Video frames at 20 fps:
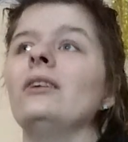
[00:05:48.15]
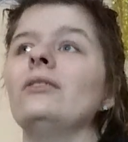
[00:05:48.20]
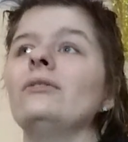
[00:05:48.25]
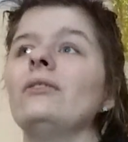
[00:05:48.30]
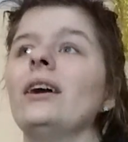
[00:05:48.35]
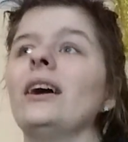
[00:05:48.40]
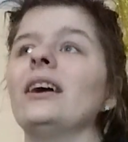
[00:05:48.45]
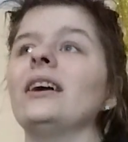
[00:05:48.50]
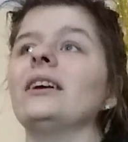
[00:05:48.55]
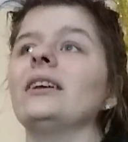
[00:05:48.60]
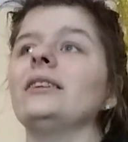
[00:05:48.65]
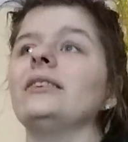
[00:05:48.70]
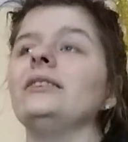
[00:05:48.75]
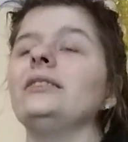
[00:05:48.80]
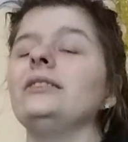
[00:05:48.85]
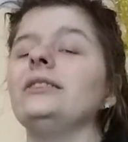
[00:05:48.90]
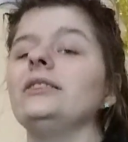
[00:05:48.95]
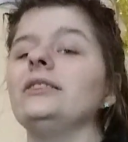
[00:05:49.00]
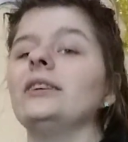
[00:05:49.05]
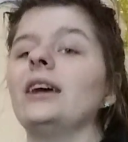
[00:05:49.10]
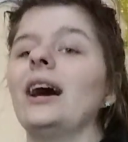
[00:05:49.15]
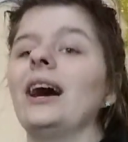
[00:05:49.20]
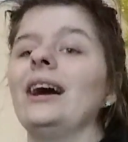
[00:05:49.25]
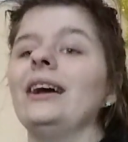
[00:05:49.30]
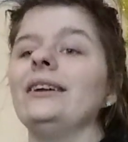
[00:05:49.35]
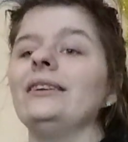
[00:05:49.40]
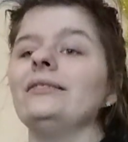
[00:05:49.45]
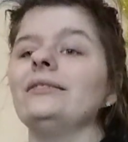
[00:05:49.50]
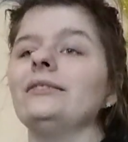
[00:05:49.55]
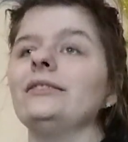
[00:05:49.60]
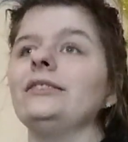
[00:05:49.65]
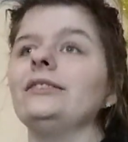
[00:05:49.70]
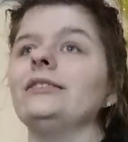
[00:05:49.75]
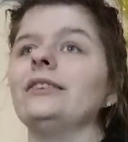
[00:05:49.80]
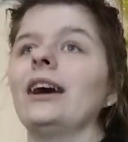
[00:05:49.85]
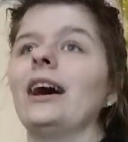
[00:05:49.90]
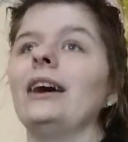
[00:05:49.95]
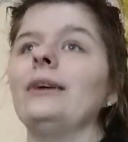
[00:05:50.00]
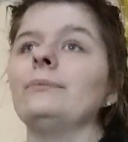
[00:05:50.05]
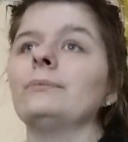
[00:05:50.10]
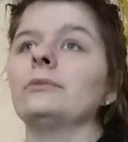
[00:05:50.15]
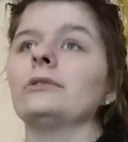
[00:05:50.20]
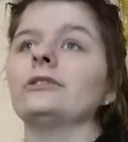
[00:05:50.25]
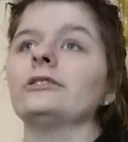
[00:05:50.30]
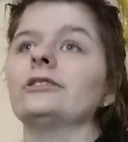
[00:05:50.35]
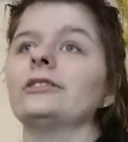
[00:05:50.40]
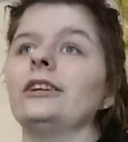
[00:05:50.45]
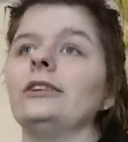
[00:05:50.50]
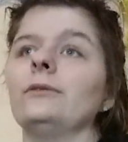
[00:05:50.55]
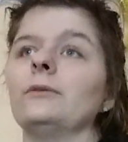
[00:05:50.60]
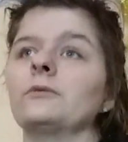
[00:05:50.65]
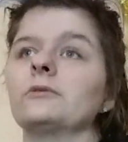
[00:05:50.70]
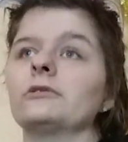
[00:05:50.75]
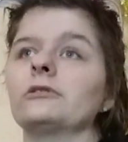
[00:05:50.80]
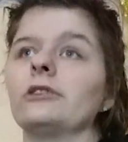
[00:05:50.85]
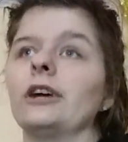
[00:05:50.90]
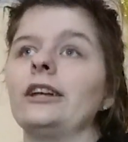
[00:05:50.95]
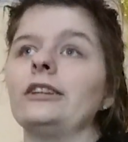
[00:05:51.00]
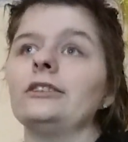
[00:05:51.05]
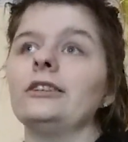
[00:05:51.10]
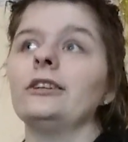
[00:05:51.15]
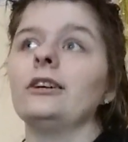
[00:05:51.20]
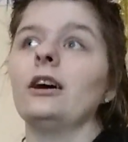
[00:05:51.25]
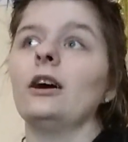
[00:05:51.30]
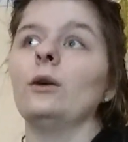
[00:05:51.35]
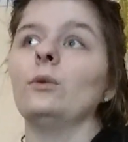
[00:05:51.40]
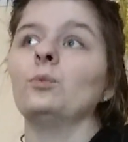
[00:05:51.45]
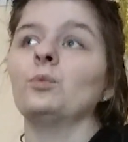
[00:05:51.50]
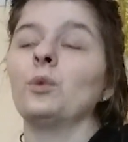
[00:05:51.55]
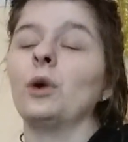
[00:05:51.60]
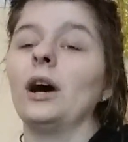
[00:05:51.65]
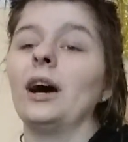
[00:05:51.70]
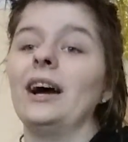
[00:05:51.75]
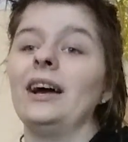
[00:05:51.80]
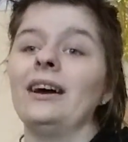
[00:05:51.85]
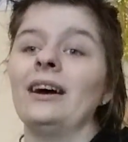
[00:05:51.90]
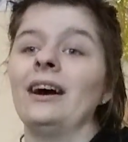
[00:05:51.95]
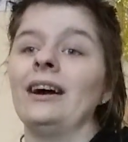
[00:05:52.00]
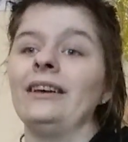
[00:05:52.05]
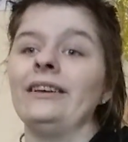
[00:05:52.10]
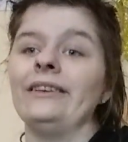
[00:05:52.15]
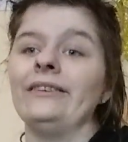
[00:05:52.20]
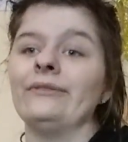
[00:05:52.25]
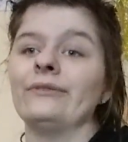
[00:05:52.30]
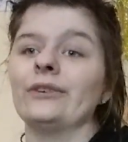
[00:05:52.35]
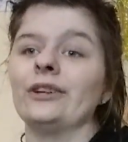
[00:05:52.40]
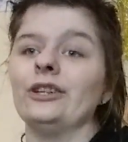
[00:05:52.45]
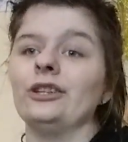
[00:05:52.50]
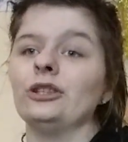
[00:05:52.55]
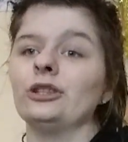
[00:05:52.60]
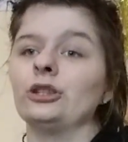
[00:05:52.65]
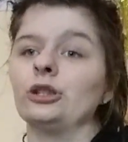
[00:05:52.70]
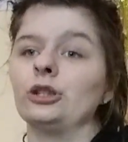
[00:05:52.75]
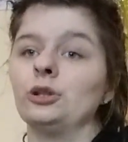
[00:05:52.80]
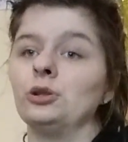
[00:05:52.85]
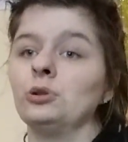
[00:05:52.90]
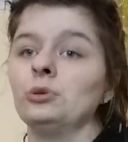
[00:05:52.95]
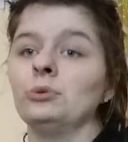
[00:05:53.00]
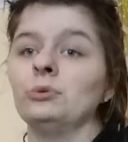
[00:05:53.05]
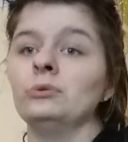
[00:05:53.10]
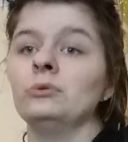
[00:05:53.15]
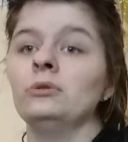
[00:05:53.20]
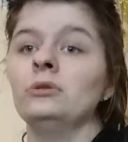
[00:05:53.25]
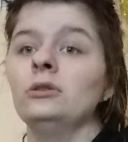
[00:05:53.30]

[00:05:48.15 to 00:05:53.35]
like, 99% of credit of why I even do